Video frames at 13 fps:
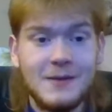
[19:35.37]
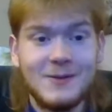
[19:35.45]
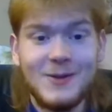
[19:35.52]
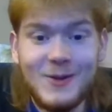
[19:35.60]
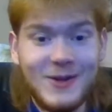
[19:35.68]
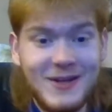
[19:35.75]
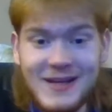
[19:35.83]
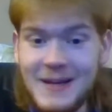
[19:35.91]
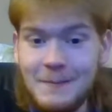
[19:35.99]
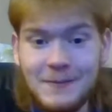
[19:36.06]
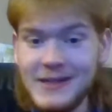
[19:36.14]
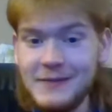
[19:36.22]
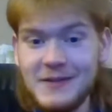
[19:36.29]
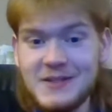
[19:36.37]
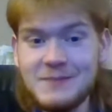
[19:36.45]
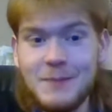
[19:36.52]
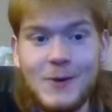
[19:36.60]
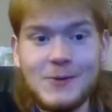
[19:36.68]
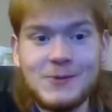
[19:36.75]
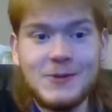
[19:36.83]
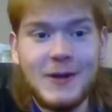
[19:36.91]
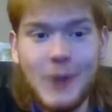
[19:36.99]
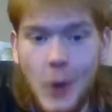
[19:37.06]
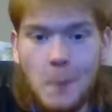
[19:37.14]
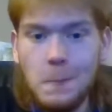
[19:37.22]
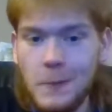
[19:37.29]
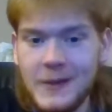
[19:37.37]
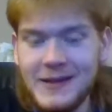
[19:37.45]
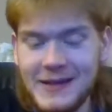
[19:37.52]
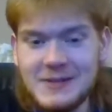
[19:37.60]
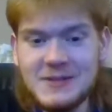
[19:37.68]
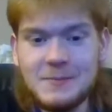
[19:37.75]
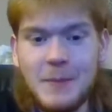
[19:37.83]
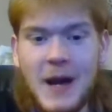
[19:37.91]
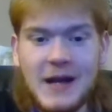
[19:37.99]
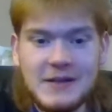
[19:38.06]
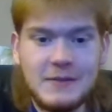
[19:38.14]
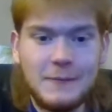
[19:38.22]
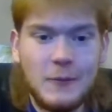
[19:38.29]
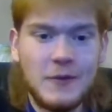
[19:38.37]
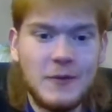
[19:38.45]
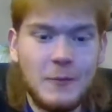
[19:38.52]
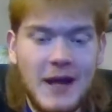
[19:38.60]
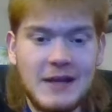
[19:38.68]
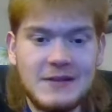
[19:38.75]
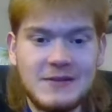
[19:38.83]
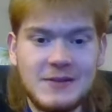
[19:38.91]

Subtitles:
You're going to get plenty of exposure. I hope we can get a sponsor for the race.